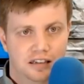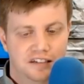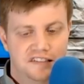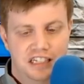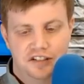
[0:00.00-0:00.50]

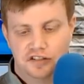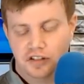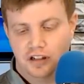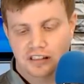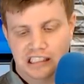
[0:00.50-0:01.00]
This thing
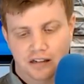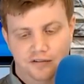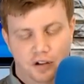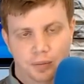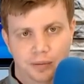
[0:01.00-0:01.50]
starts out
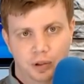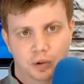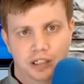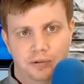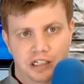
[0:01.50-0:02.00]
for people
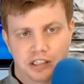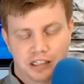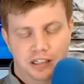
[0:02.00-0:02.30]
who didn't watch